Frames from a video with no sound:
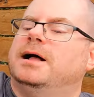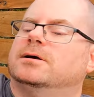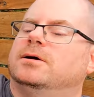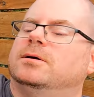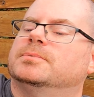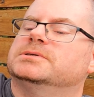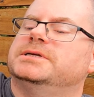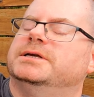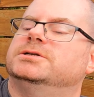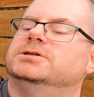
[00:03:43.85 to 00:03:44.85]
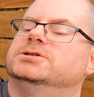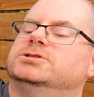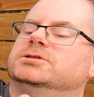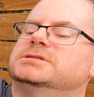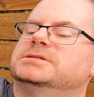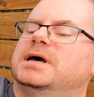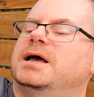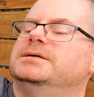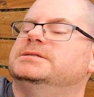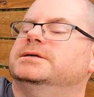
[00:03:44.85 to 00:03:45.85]
alcohol percentage, your
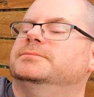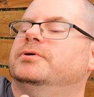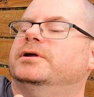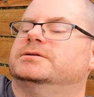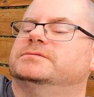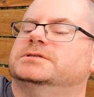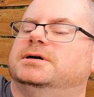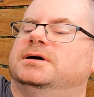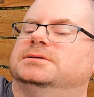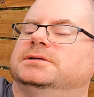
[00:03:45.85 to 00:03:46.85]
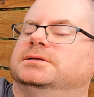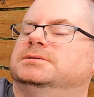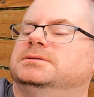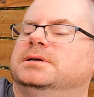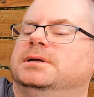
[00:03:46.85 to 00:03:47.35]
sizing, product of Scotland.